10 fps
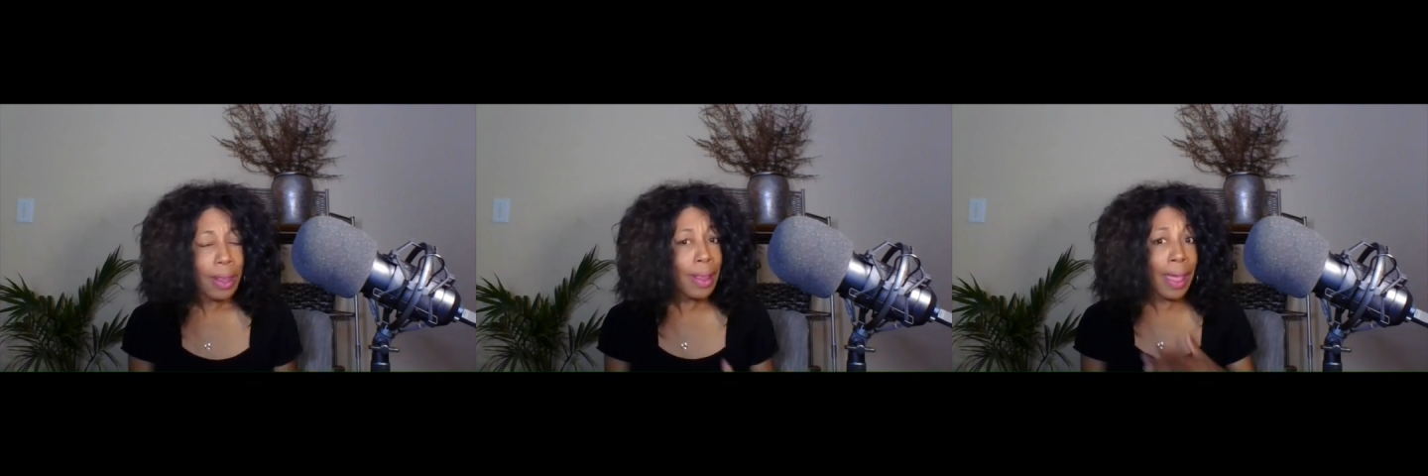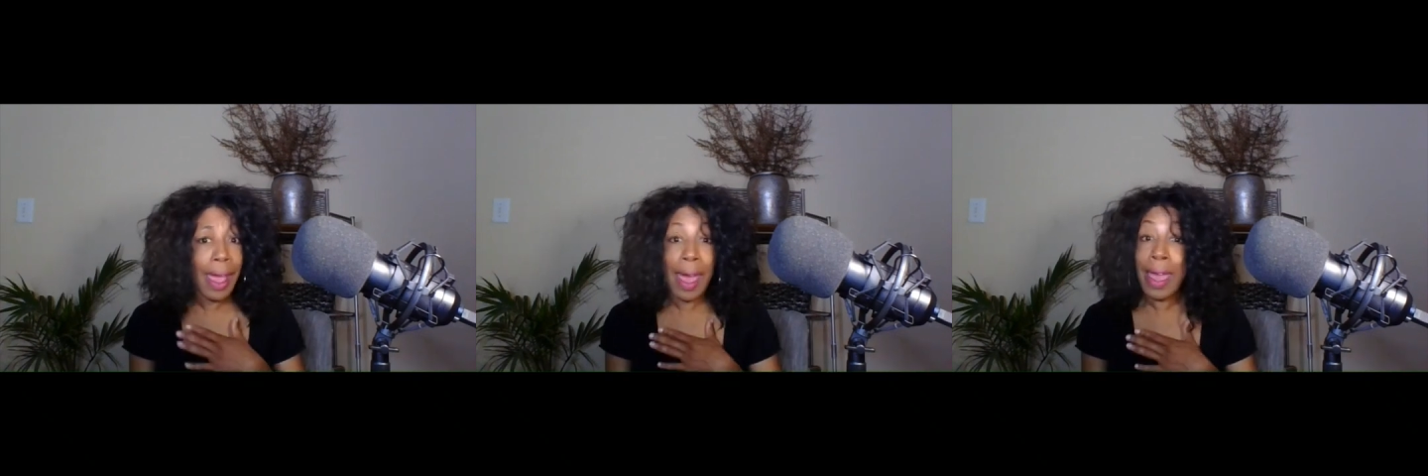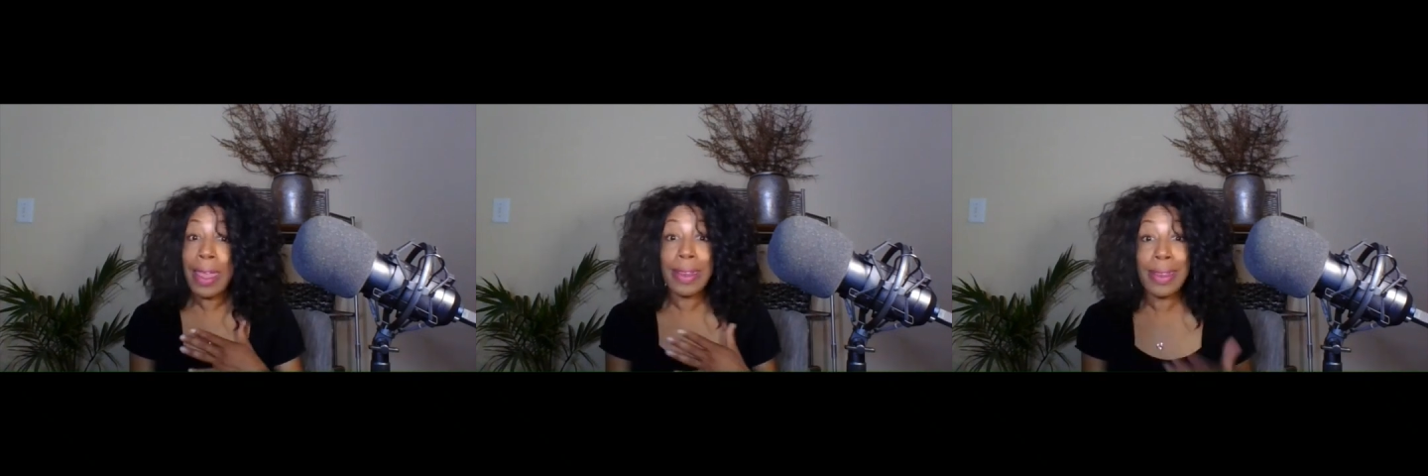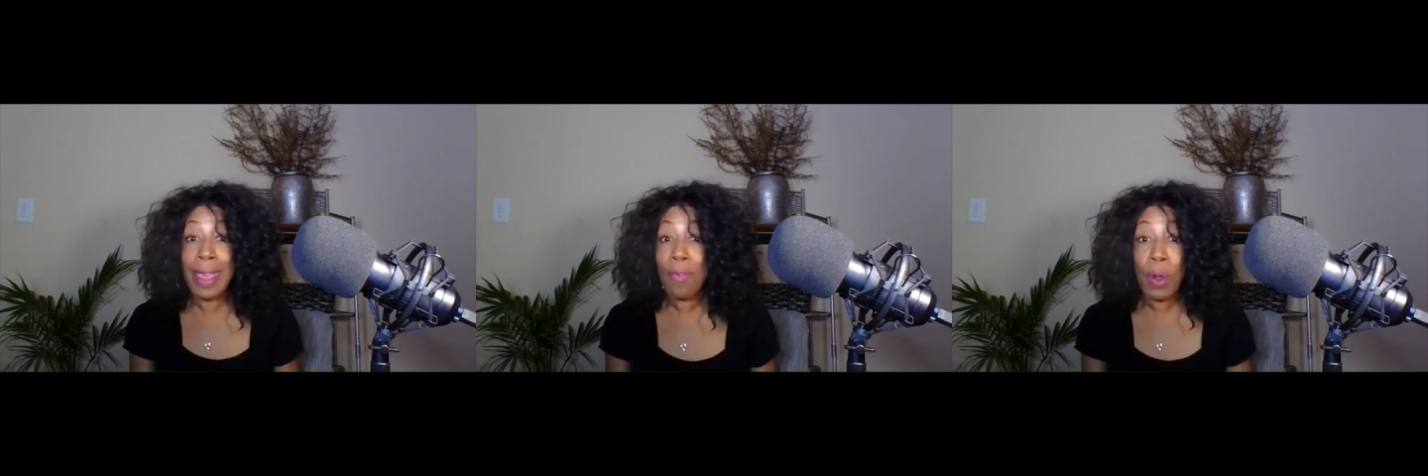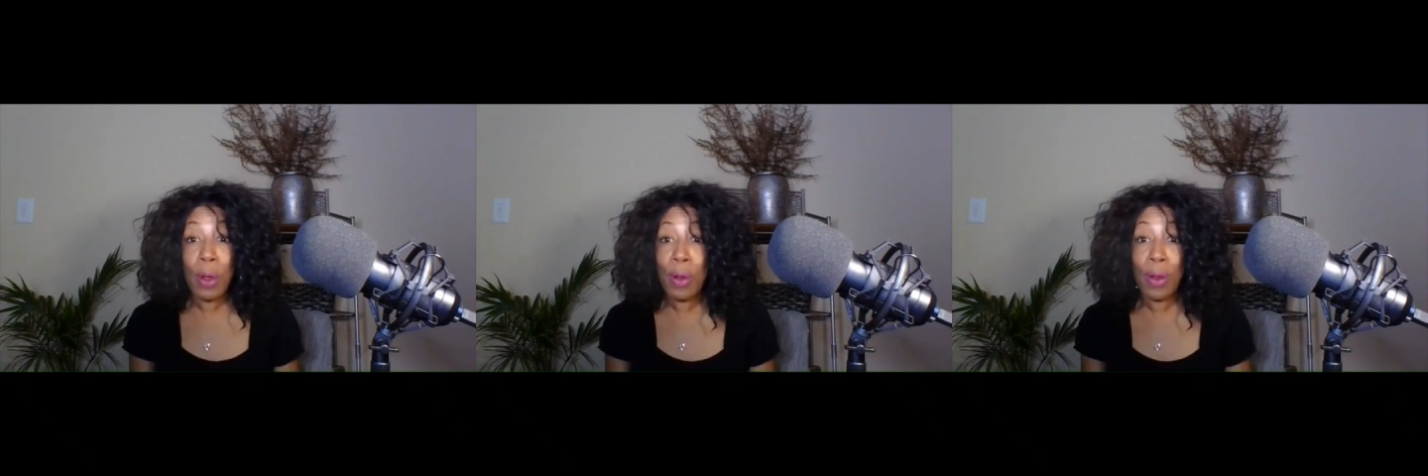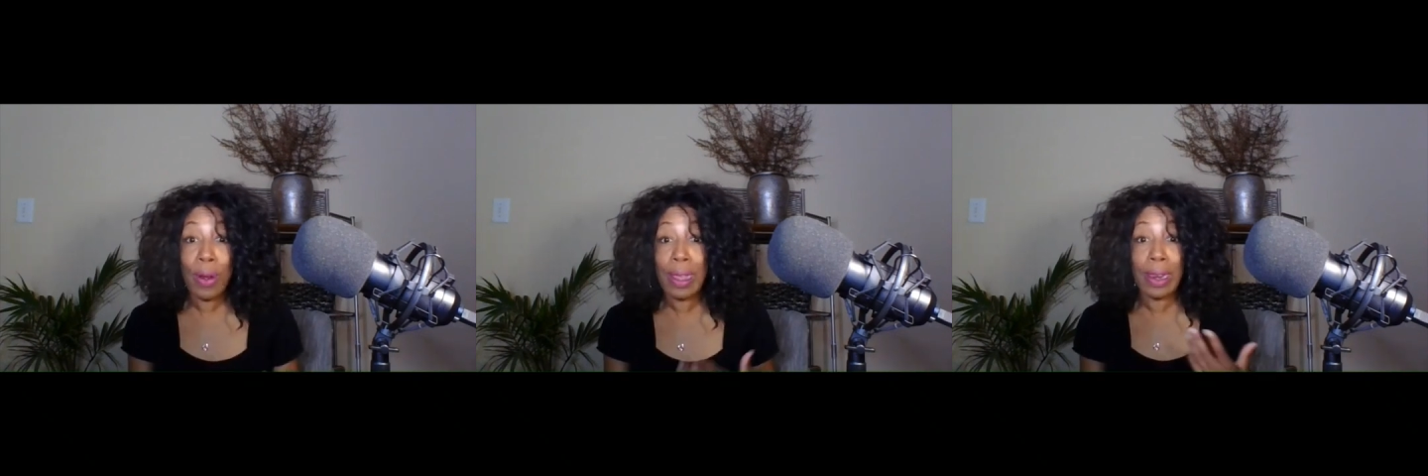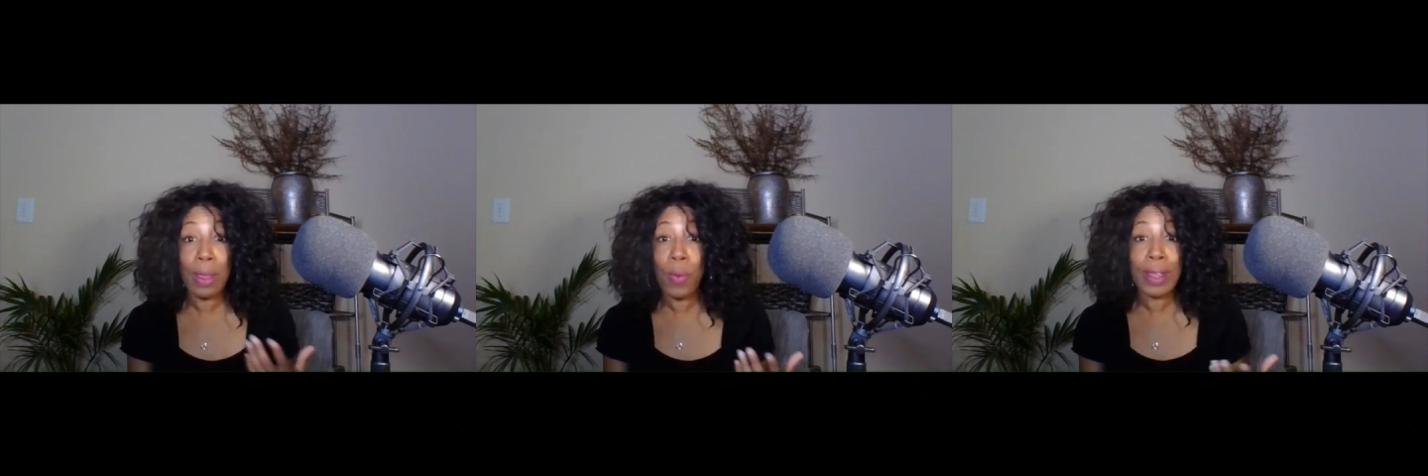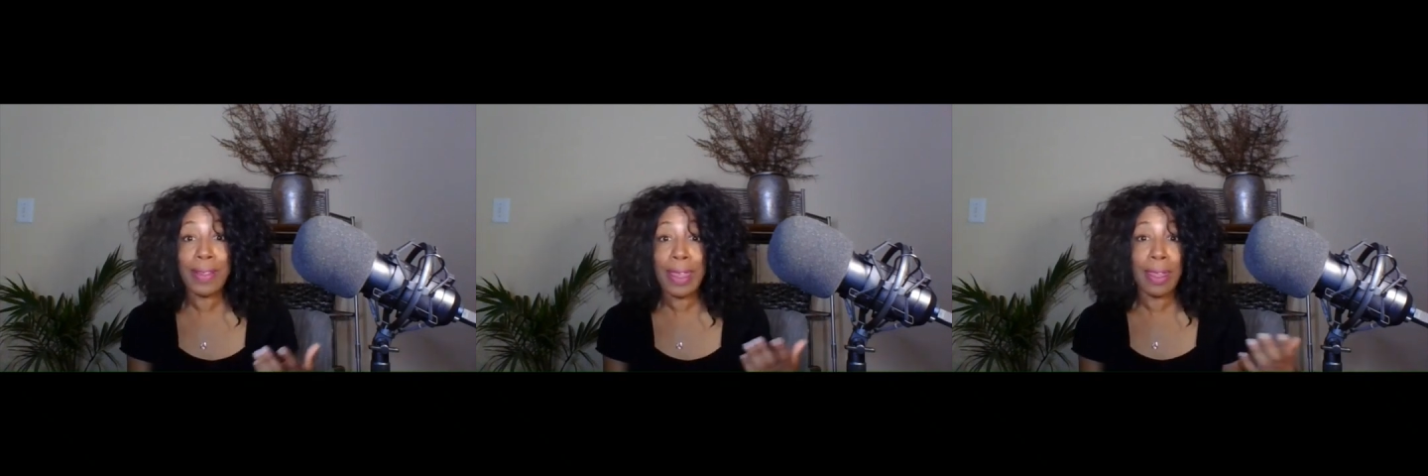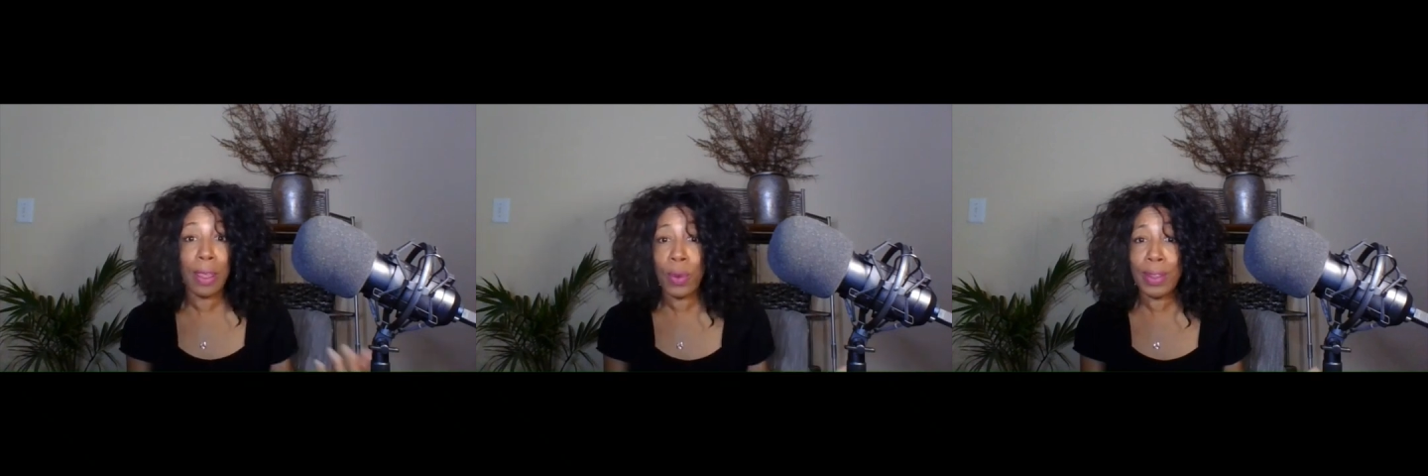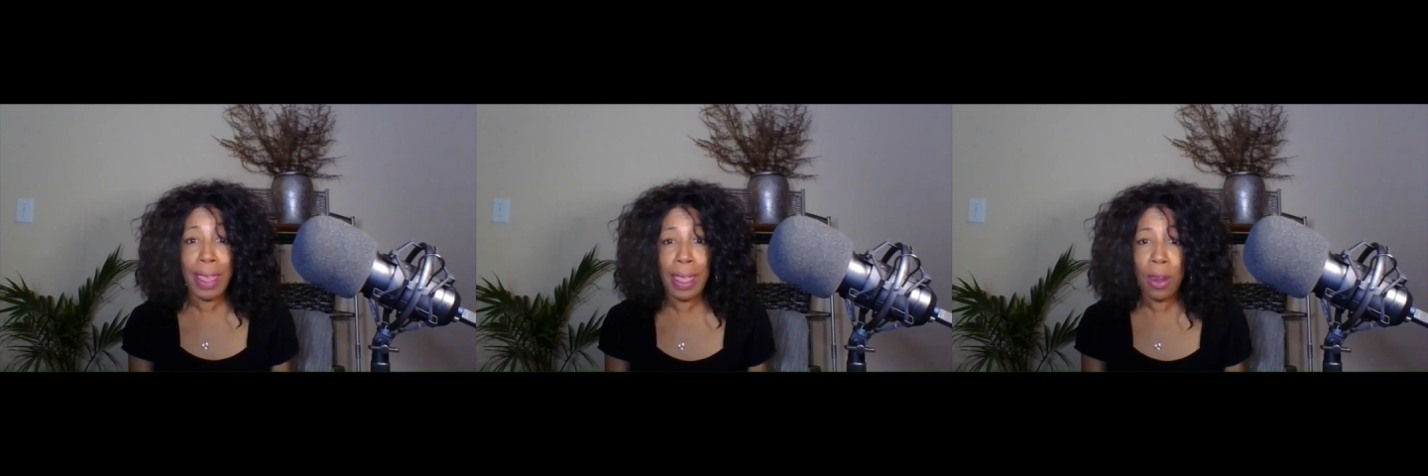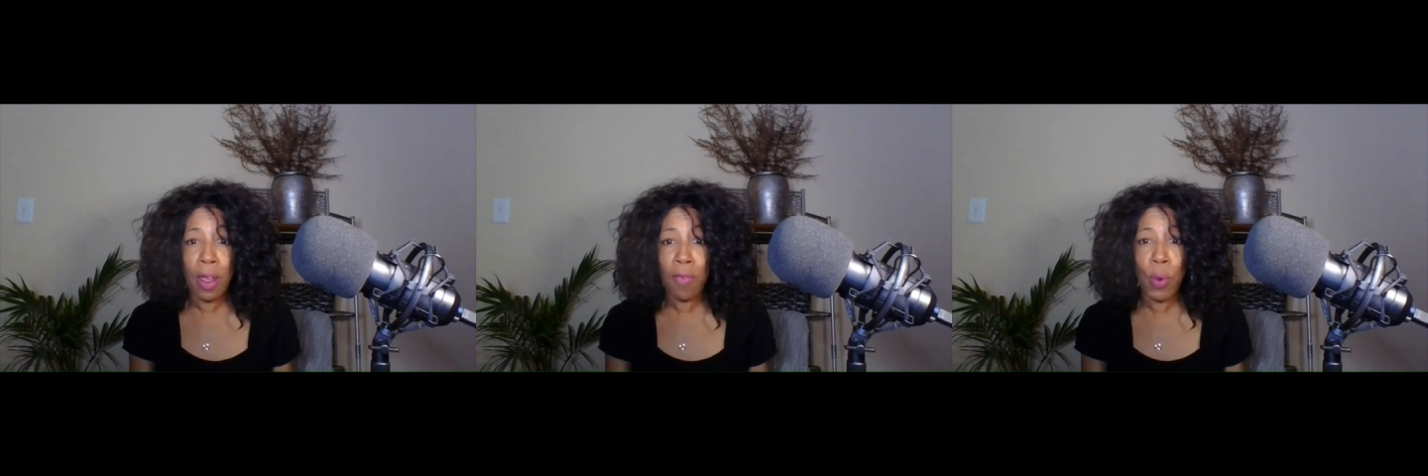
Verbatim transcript: Like, I had never heard anyone say they were taking off